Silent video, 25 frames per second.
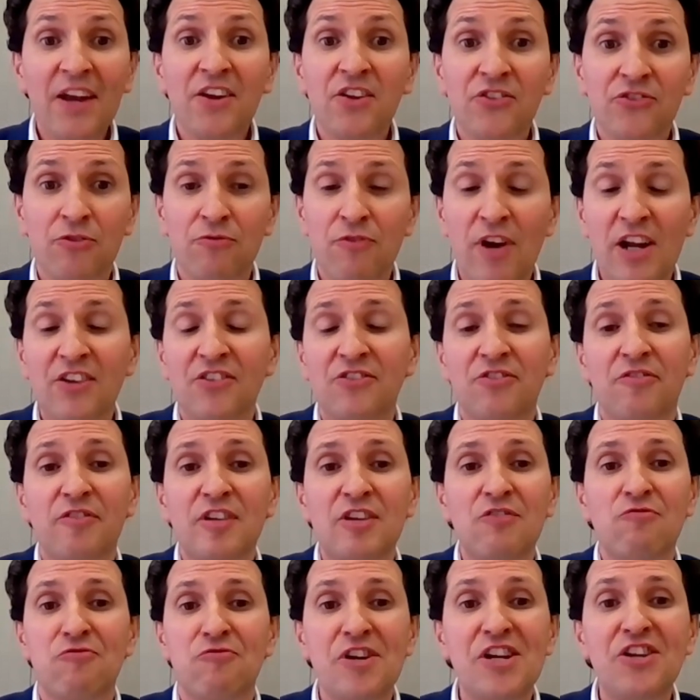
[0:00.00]
that is a
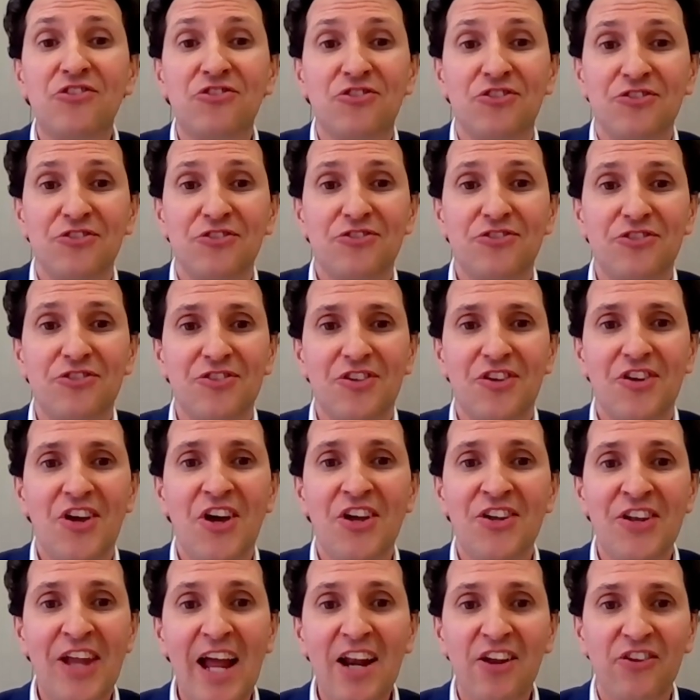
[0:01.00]
relatively recent
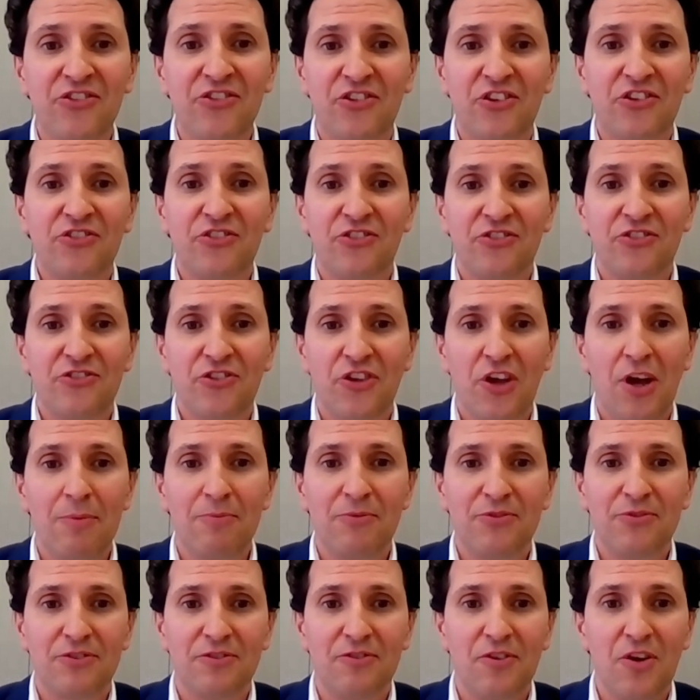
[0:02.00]
analysis in
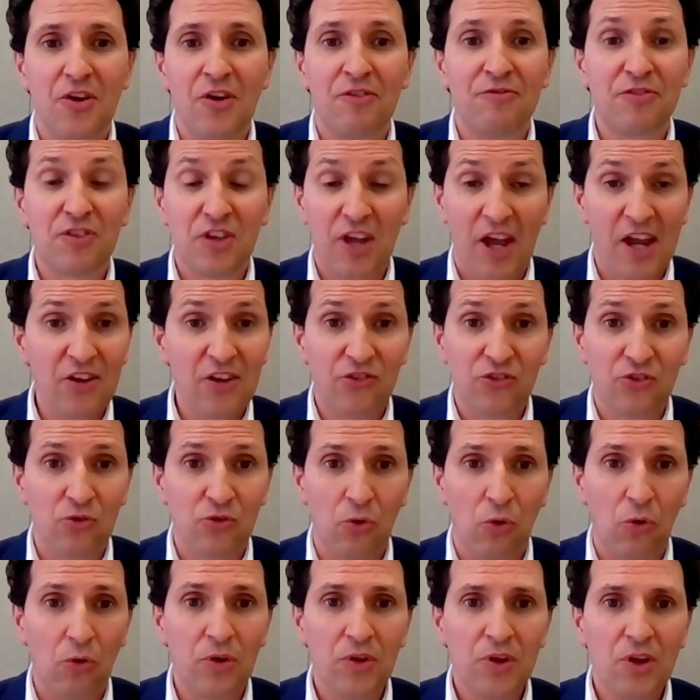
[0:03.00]
terms of
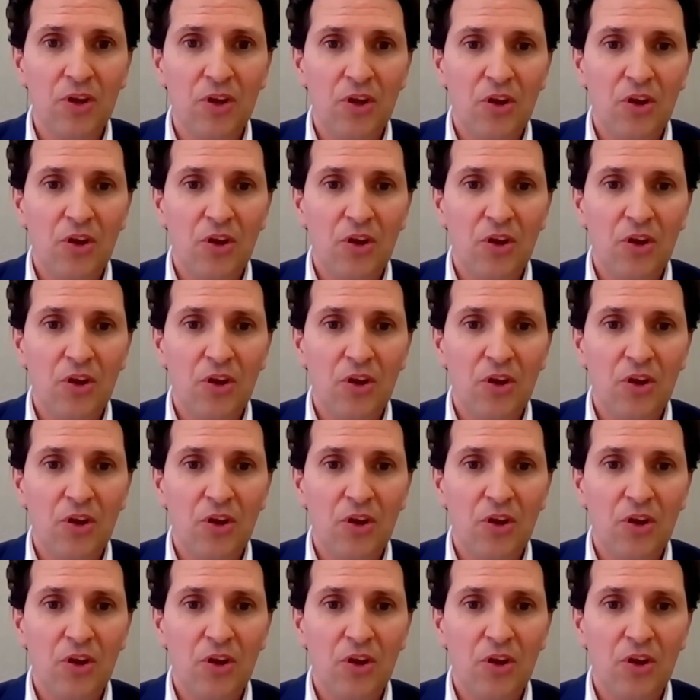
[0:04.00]
case law.